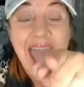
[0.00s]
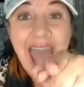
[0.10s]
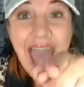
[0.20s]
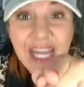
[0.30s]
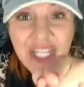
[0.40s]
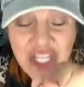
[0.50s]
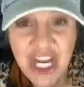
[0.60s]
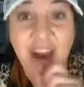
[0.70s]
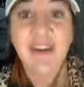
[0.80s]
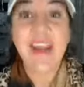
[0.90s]

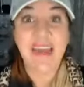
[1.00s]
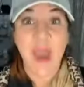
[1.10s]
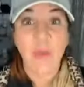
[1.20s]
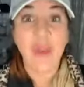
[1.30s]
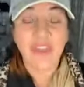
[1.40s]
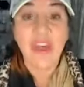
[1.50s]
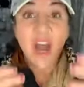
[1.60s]
sharing that with a